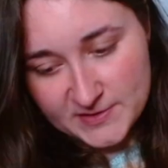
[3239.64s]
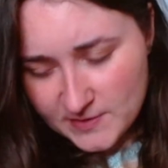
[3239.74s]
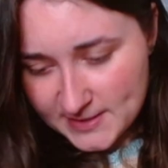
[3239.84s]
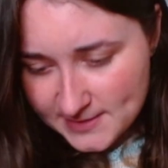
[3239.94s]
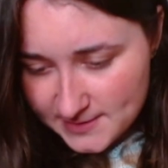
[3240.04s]

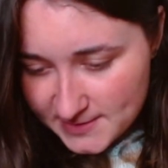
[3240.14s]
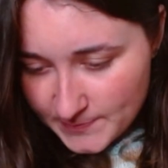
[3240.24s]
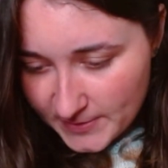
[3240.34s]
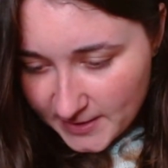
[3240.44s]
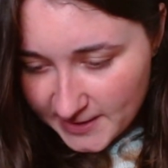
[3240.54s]
this is
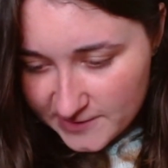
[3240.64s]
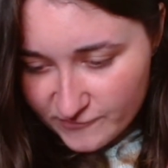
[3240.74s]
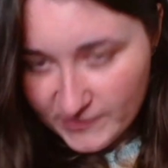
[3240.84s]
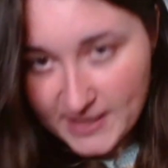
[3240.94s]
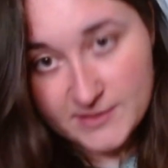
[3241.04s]
by
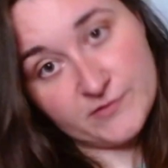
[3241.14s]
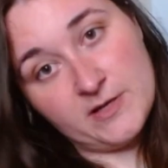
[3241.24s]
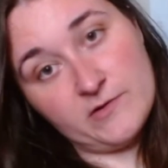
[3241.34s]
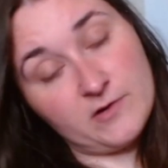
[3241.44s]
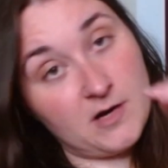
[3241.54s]
Rectory
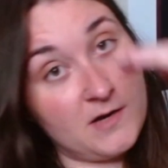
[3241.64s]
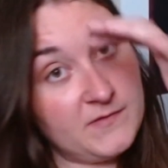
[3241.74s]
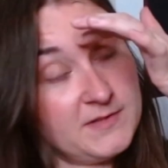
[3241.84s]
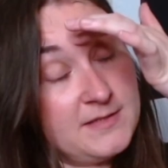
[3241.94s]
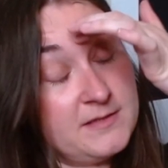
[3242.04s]

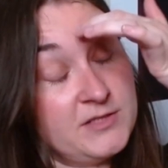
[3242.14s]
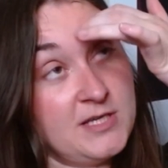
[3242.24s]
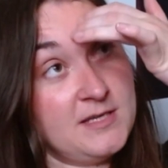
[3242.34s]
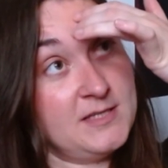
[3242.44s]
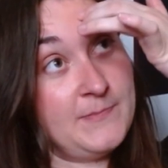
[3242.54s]
Crafts.
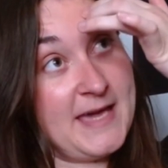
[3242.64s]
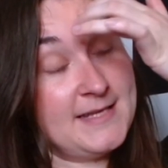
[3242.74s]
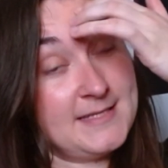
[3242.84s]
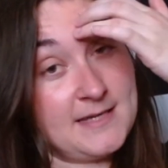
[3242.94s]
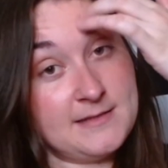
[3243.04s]
She's
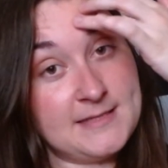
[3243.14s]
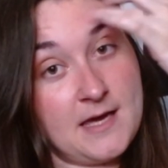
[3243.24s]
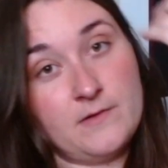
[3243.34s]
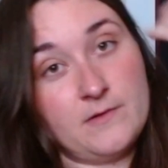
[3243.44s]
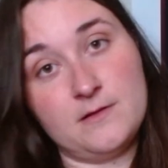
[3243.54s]
based down
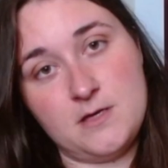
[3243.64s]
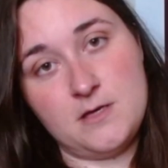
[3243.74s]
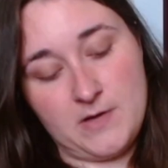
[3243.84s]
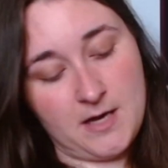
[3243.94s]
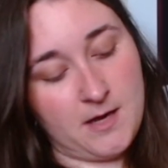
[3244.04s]
south in
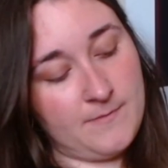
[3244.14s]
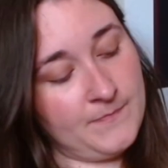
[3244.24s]
the UK,